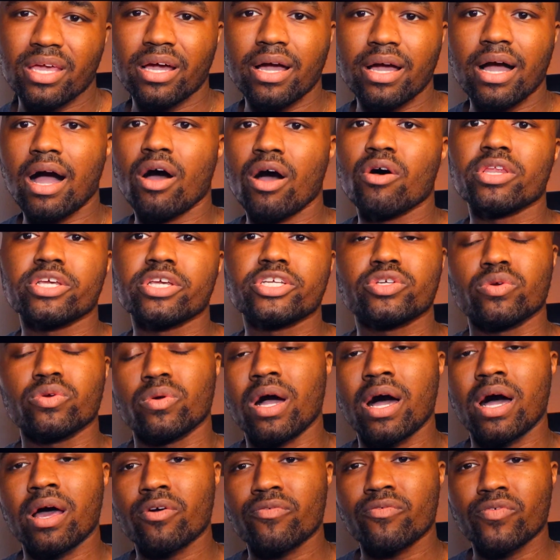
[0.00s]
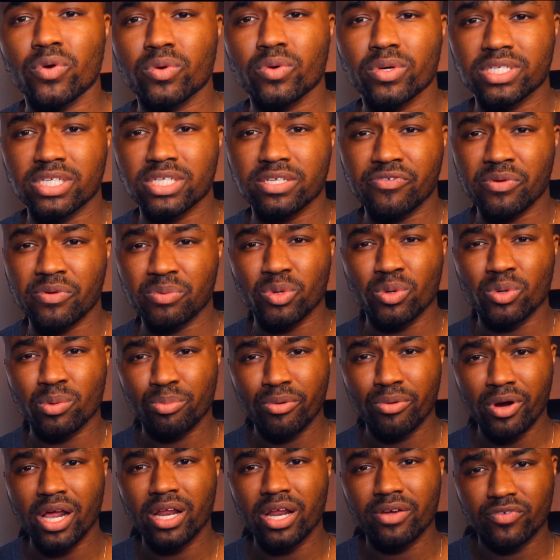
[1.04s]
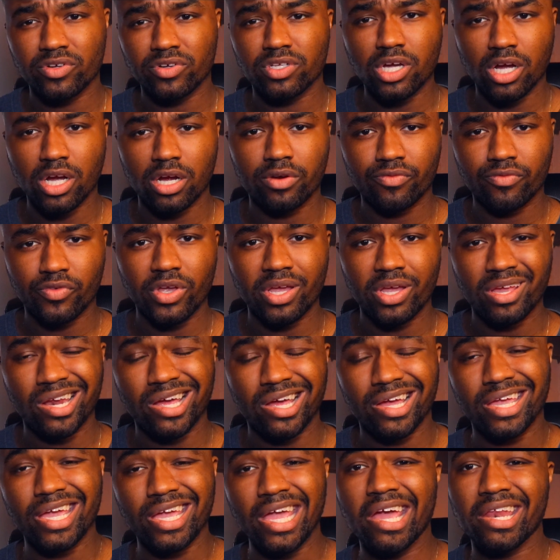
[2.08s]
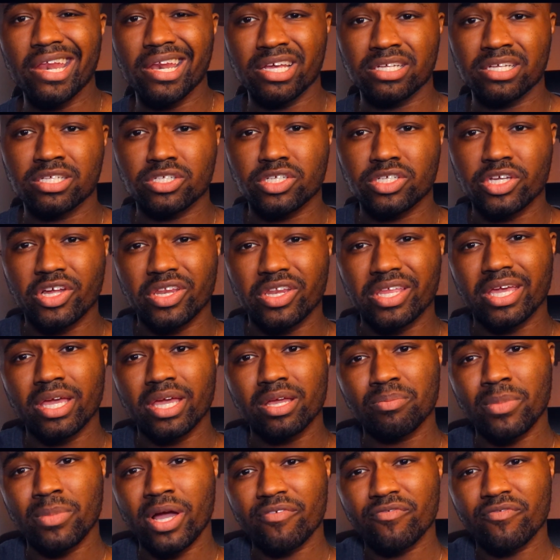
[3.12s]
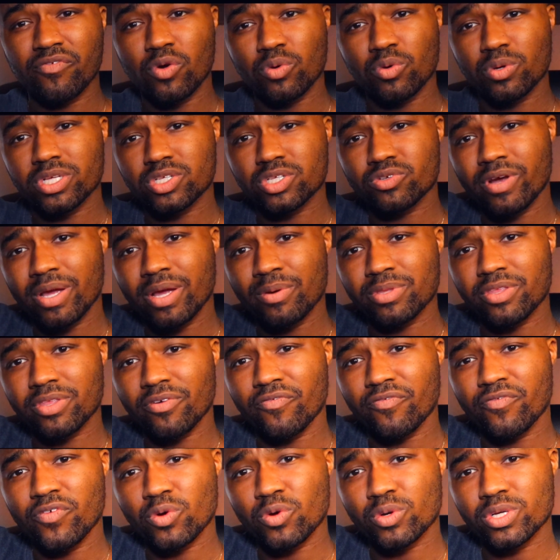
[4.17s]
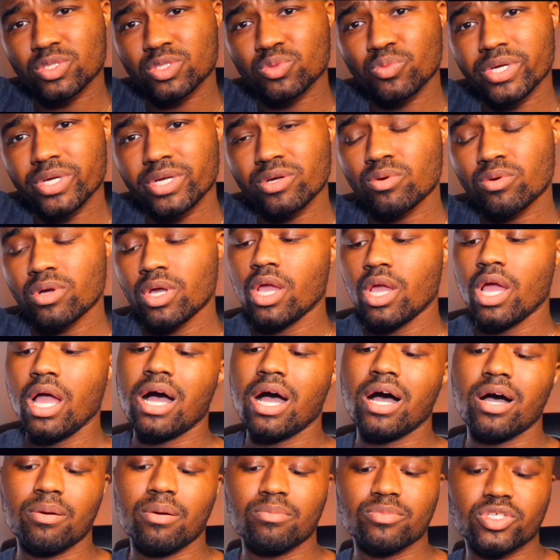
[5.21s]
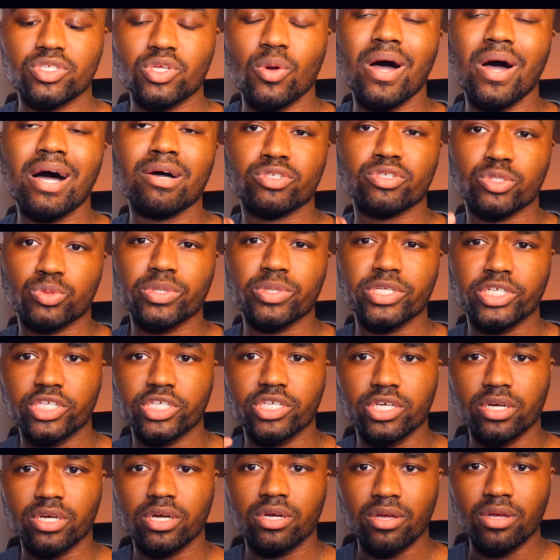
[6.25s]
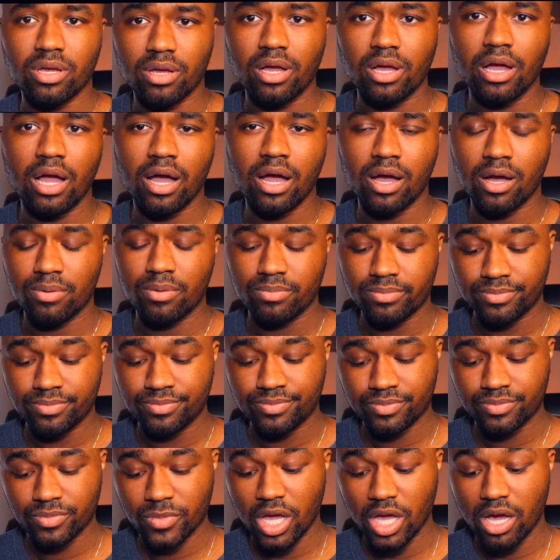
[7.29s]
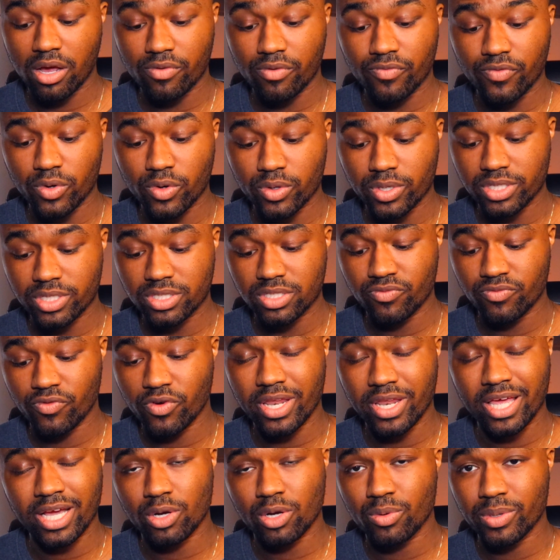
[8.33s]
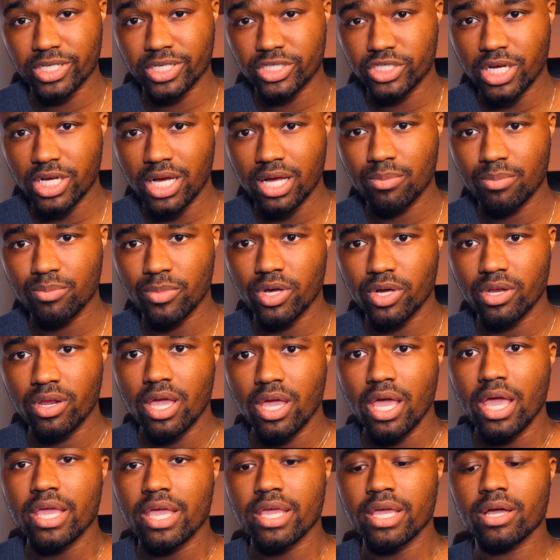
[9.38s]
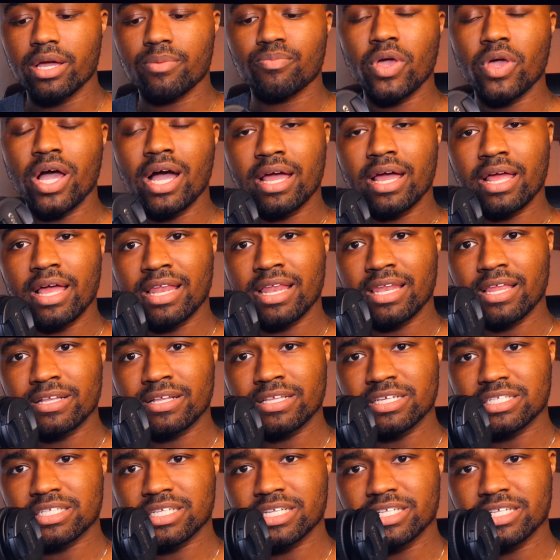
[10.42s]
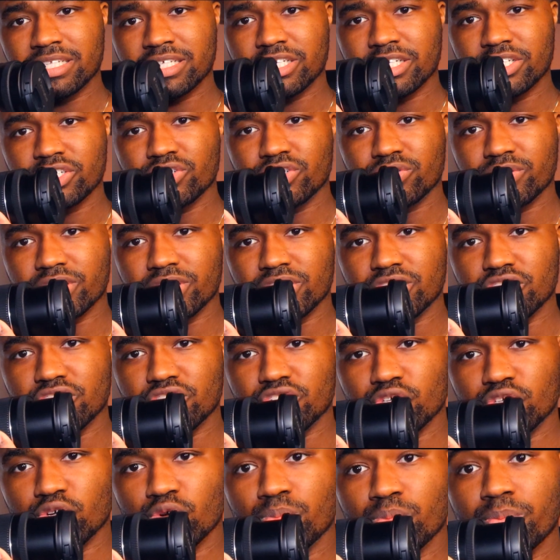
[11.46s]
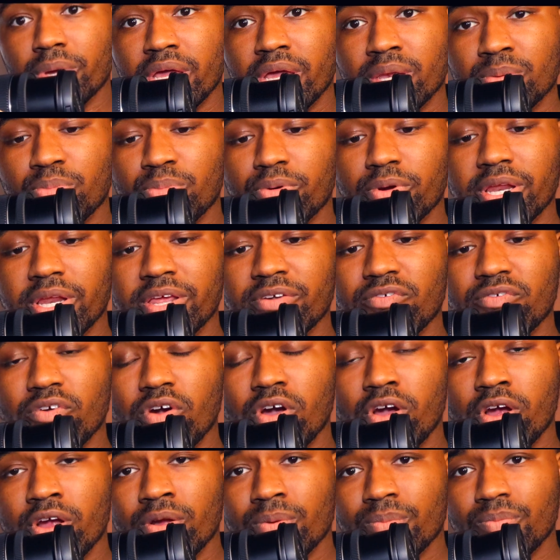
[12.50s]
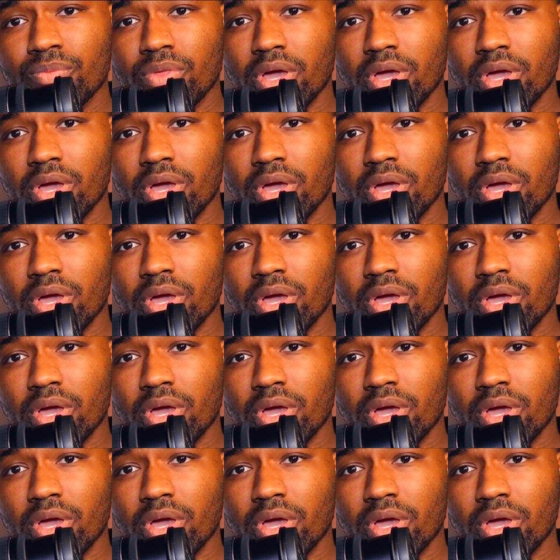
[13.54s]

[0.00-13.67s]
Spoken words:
I only shoot autofocus if I'm doing product photography and I can't necessarily get my focus right with the focus wheel. So I'll switch to autofocus for that quick shot. But yeah, I like this lens because you can zoom in pretty far.